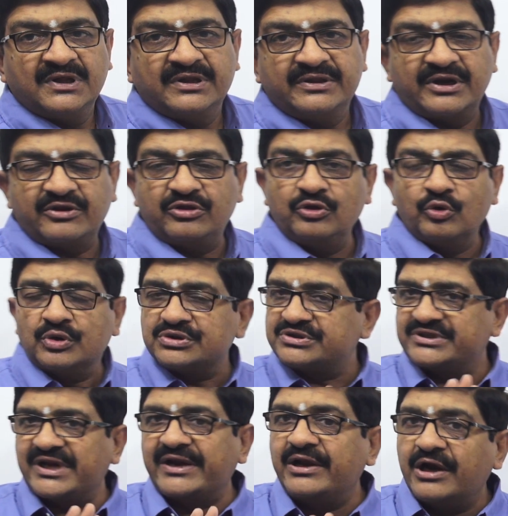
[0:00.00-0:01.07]
there is no
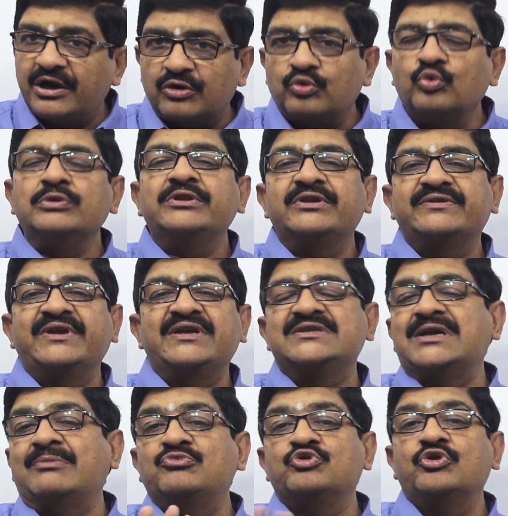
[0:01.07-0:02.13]
standard rule this
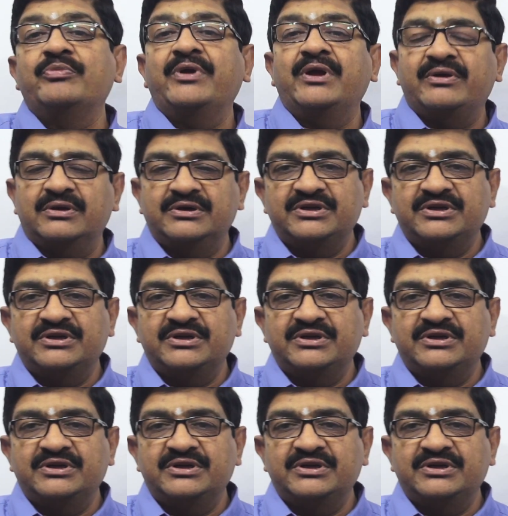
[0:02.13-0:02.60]
exam should be